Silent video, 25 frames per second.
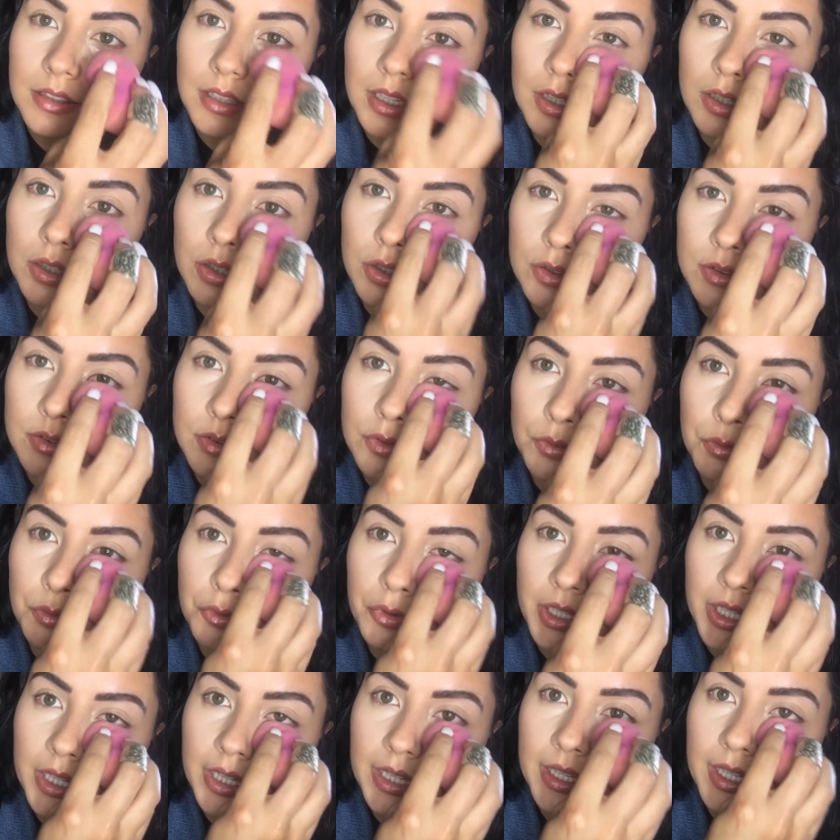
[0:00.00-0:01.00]
It looks
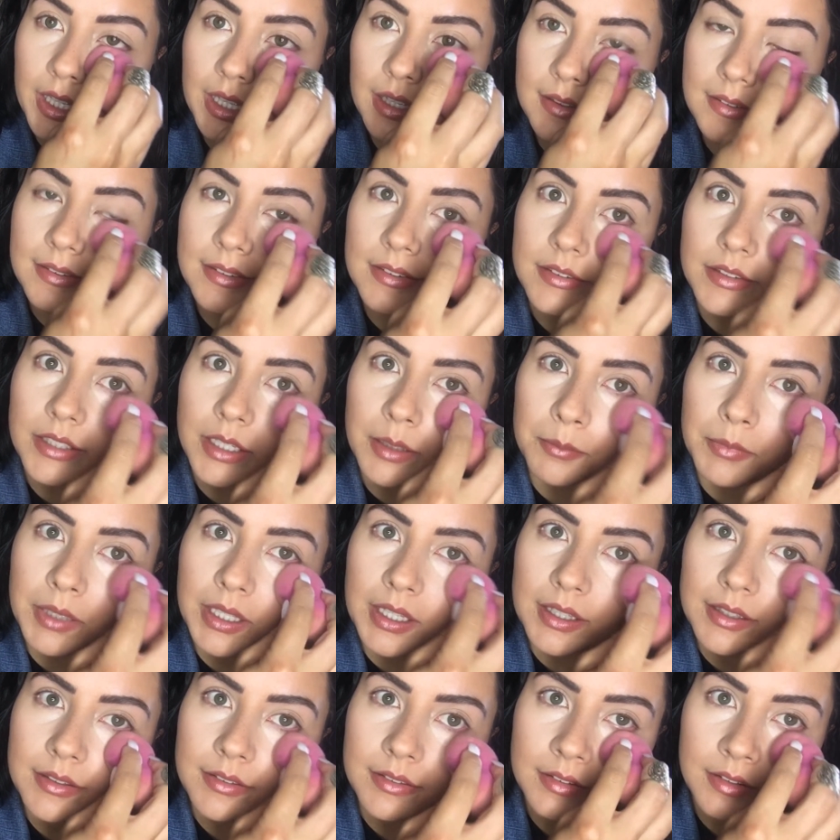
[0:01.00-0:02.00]
really
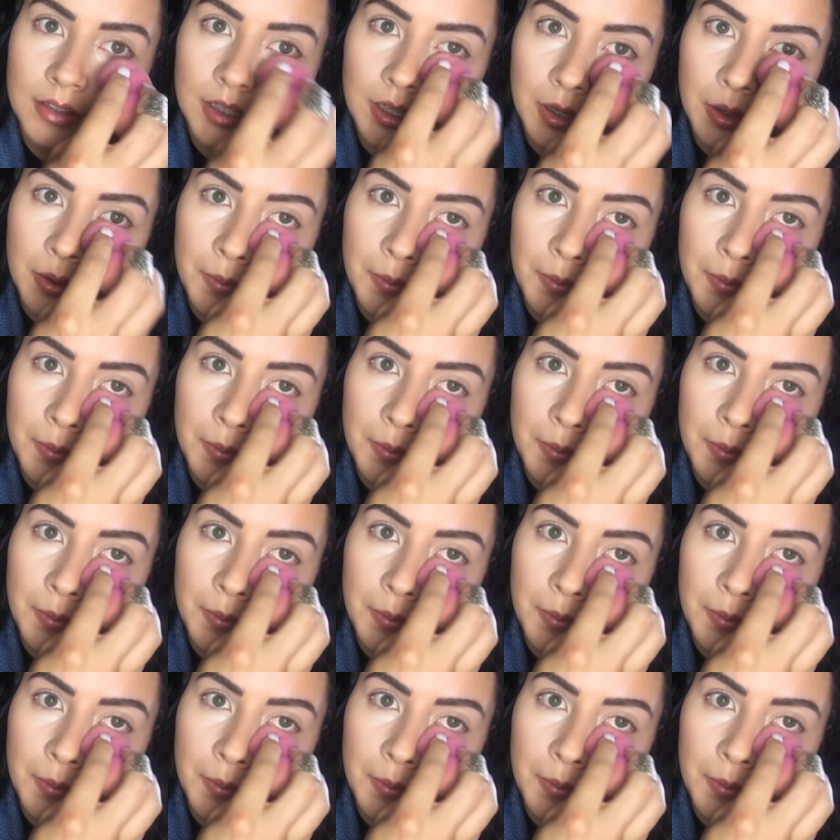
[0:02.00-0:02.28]
seamless,